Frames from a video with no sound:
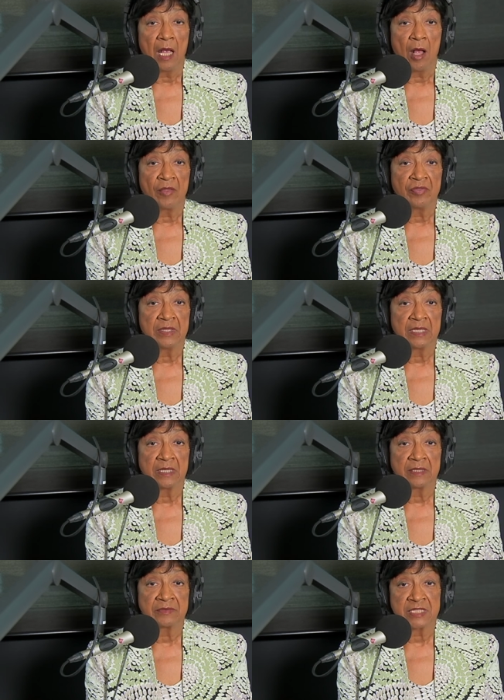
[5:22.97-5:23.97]
on
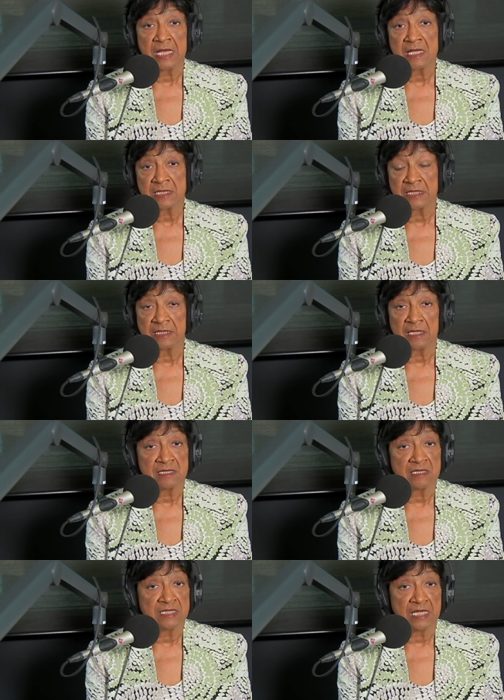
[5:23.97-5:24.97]
the desk. He
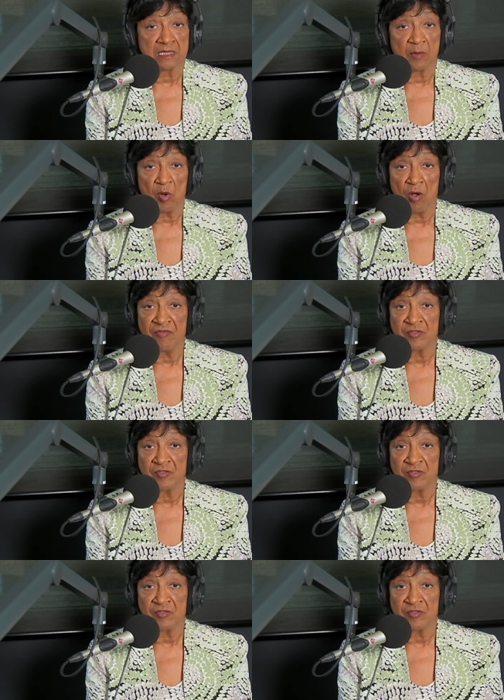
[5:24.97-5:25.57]
doesn't take them off.